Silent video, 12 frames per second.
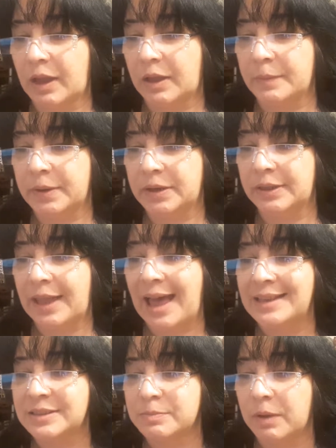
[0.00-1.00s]

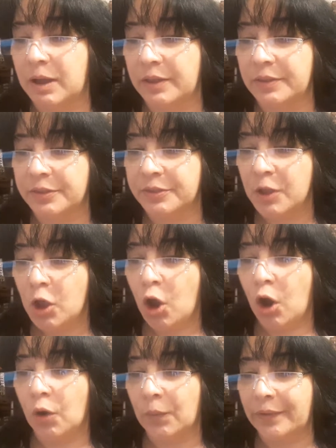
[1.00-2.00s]
last month,
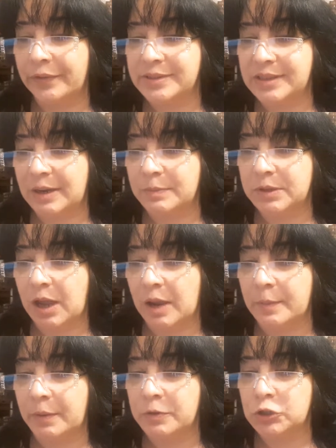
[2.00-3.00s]
around the same
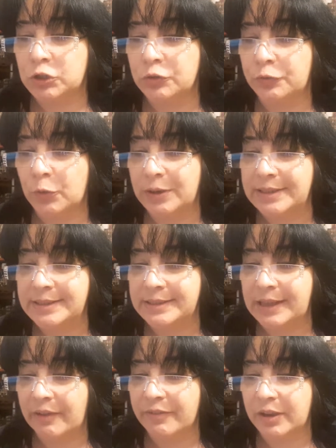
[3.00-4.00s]
time, I was
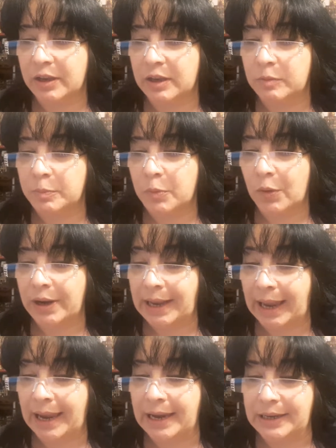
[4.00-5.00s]

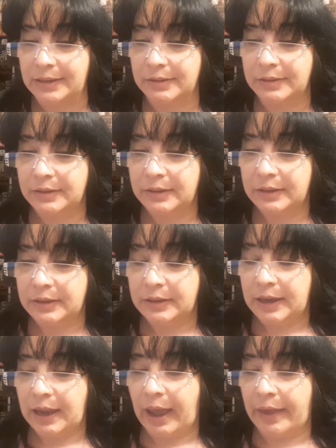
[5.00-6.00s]
247.8.
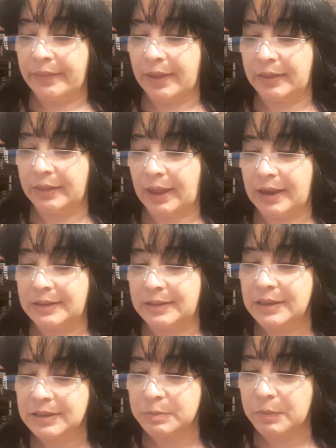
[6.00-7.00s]
And then, like,
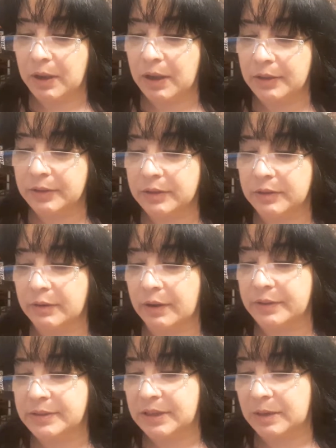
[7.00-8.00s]
this month,
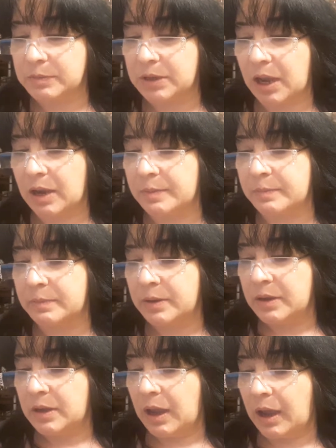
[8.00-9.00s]
around the same time,
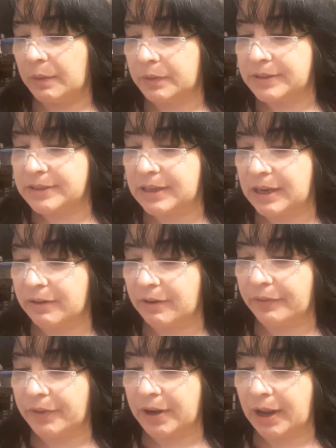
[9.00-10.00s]
I want to say
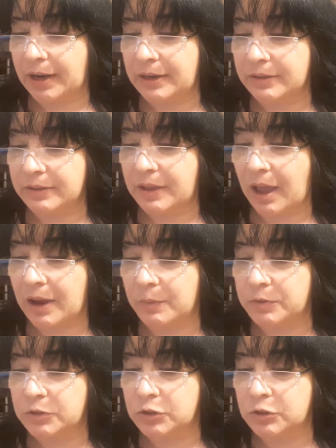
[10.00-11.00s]
around the 9th, I
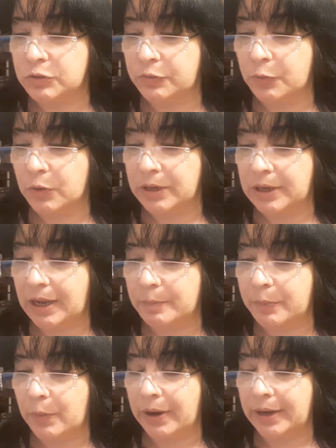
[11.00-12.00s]
was
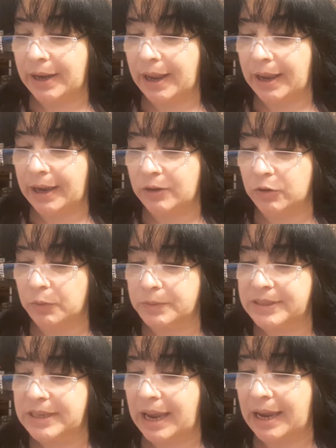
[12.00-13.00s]
248.8. Or it
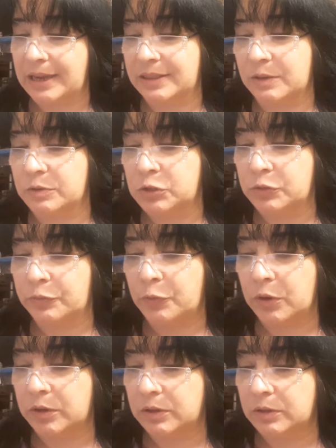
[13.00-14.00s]
was the 8th. I was
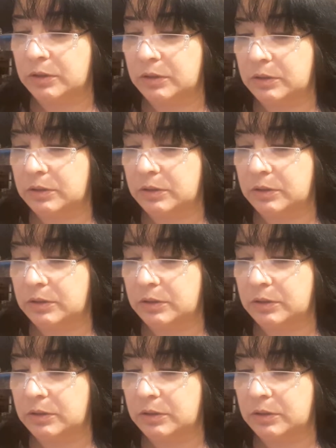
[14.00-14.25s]
248.